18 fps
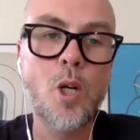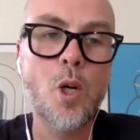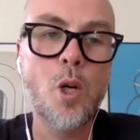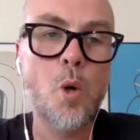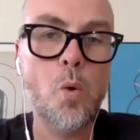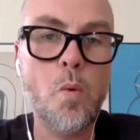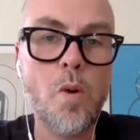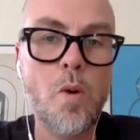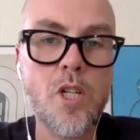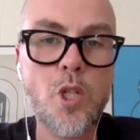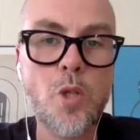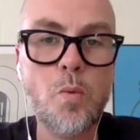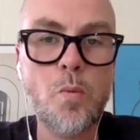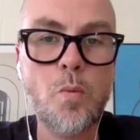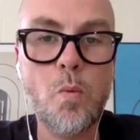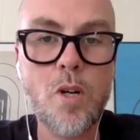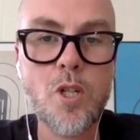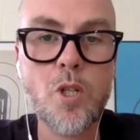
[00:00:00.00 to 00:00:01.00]
was
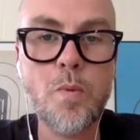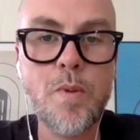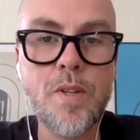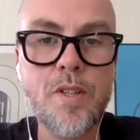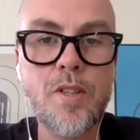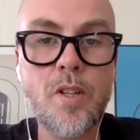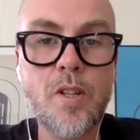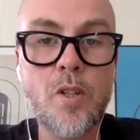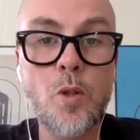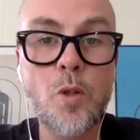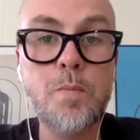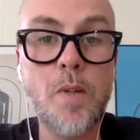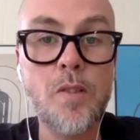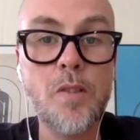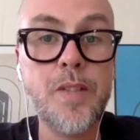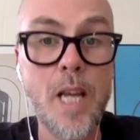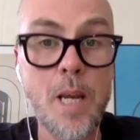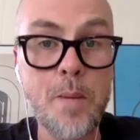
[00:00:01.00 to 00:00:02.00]
with a group
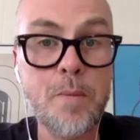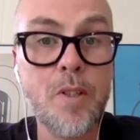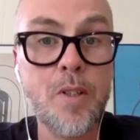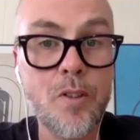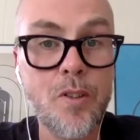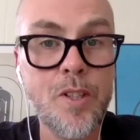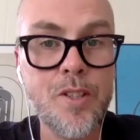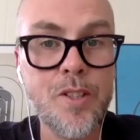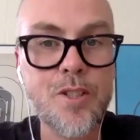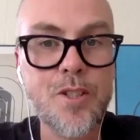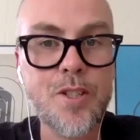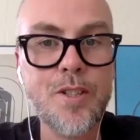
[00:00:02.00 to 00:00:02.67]
of immigrant